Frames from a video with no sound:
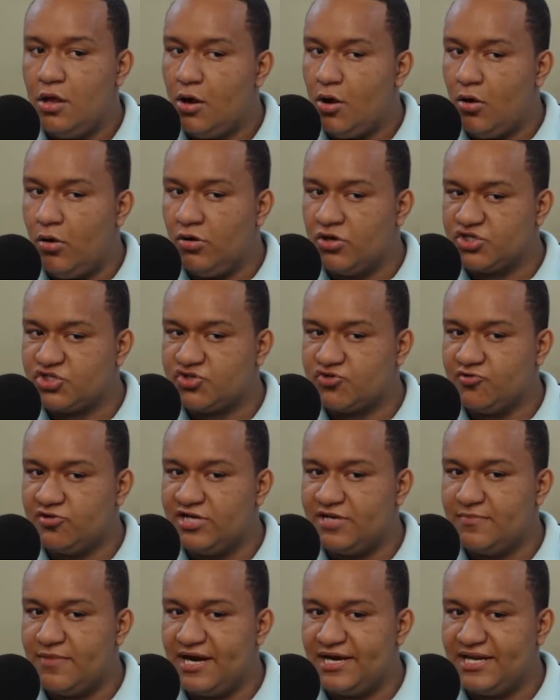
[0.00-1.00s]

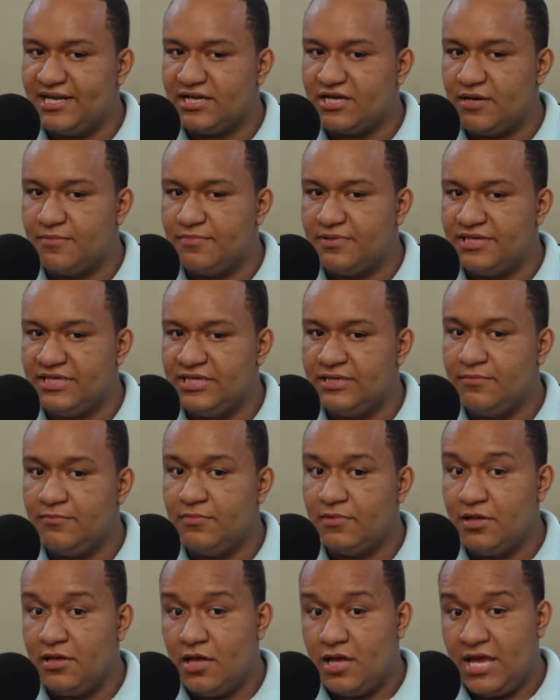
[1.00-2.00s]
Australian mining company
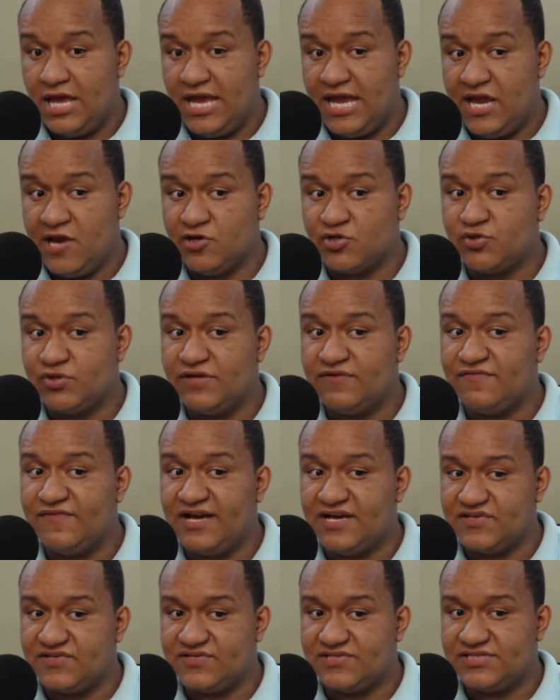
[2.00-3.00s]
here to
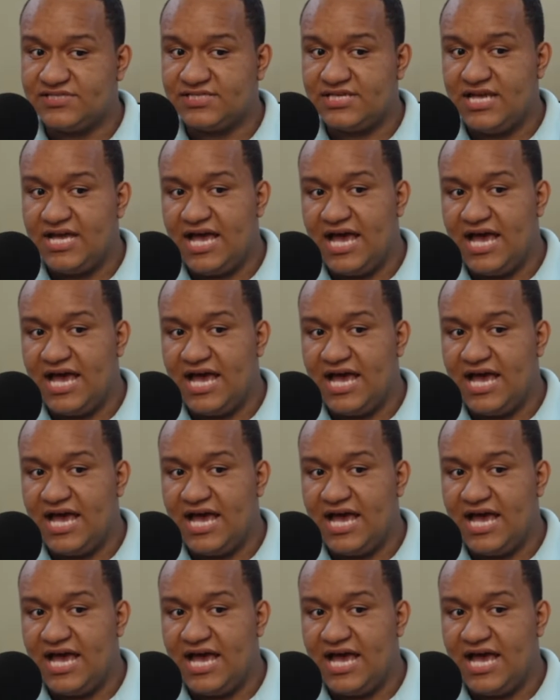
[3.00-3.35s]
invest,